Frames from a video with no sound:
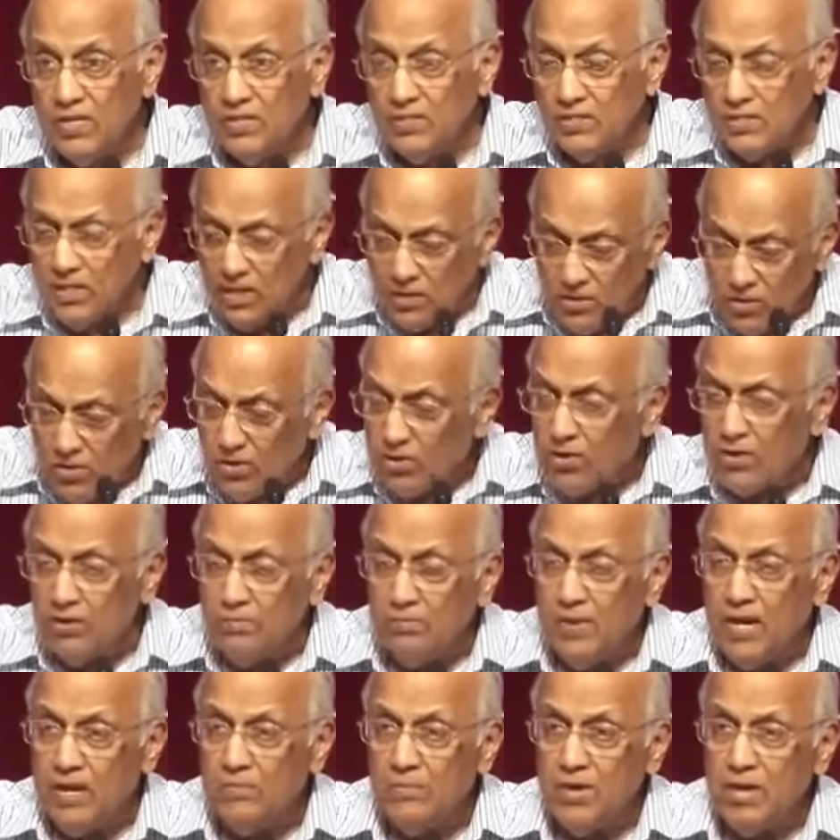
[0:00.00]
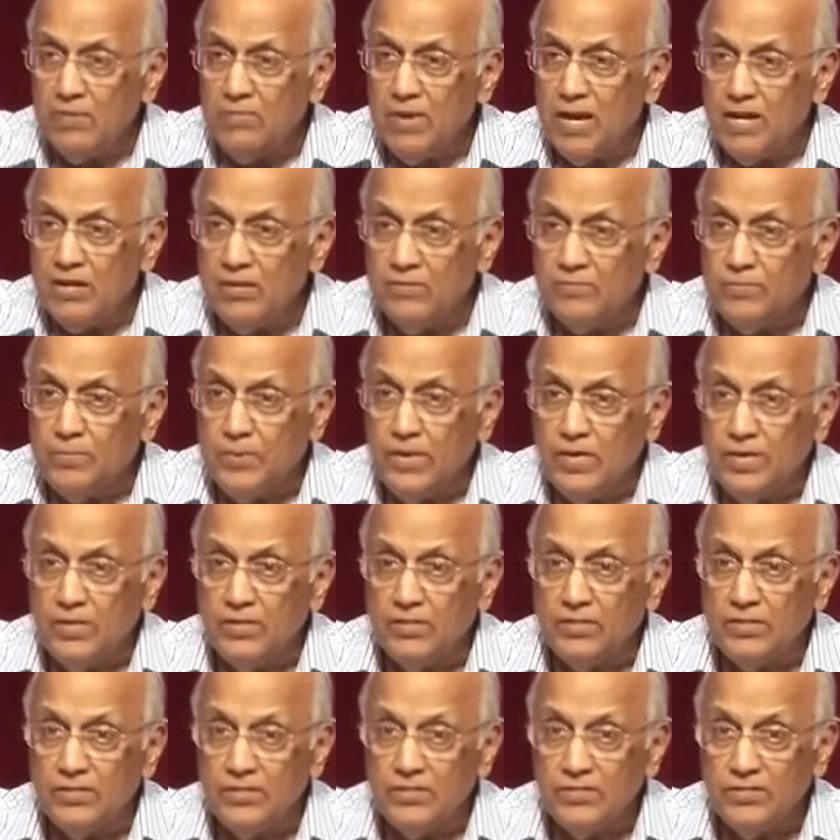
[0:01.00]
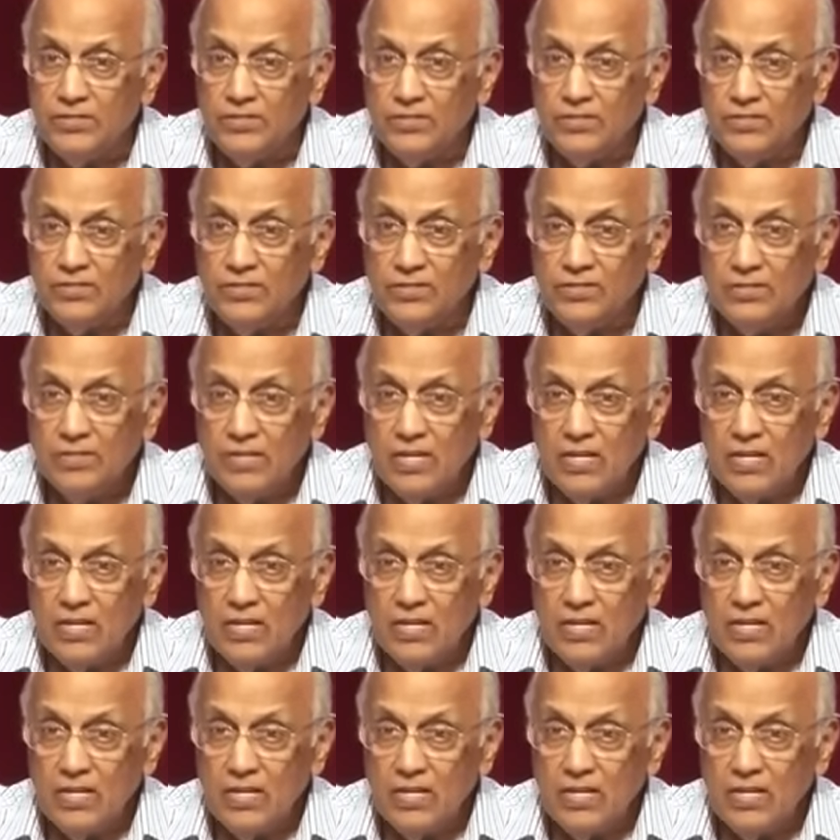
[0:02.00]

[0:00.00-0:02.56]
Say, Lord, make me a man of peace.